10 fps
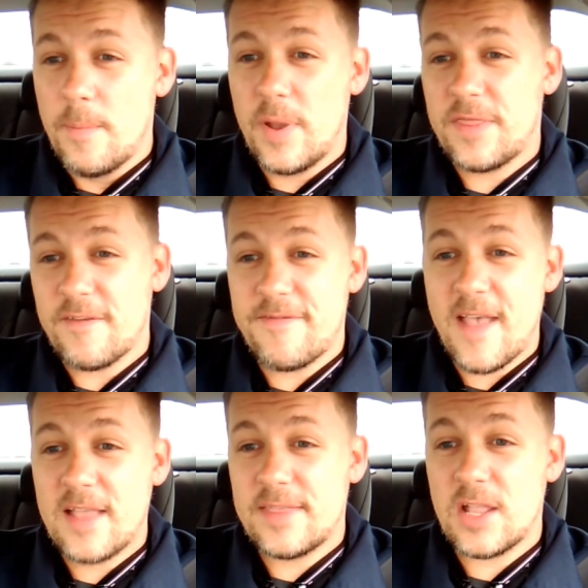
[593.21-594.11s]
But the
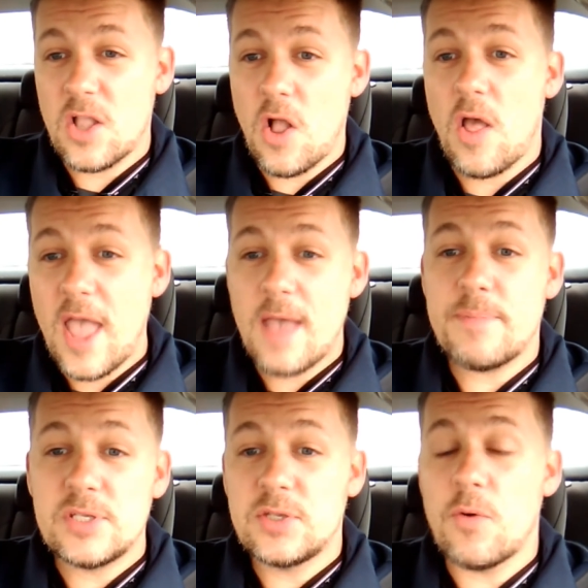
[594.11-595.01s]
fact that it all
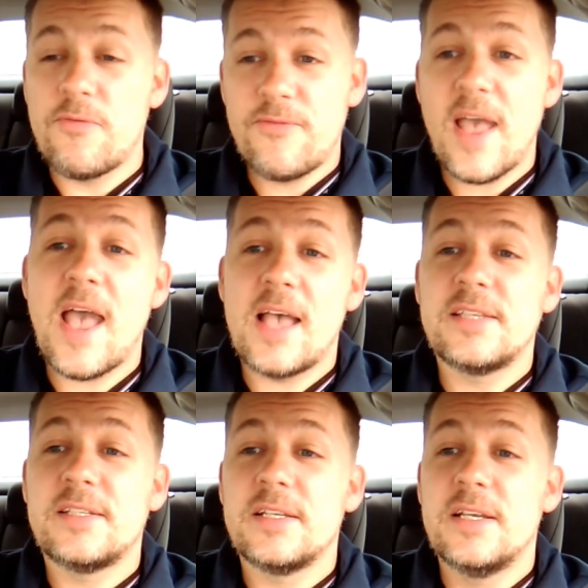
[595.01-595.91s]
happened so
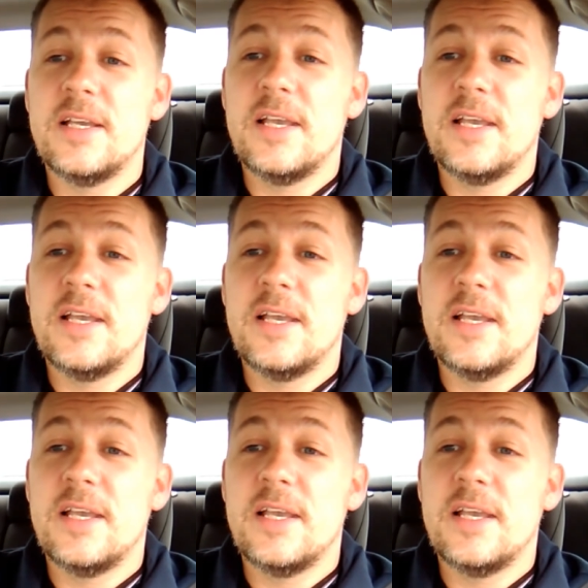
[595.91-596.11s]
fast